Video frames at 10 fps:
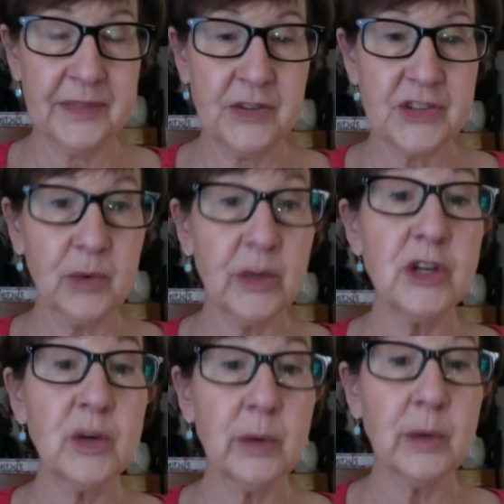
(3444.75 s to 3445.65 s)
So we
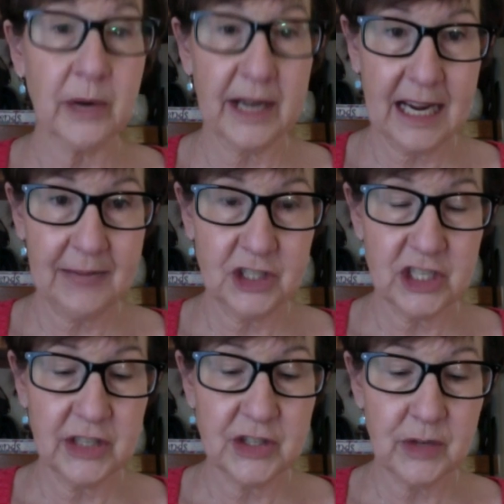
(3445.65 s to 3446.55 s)
knew we were going to have to
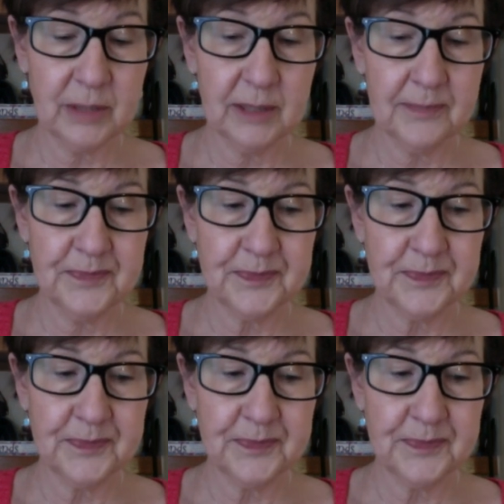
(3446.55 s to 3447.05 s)
change treatment.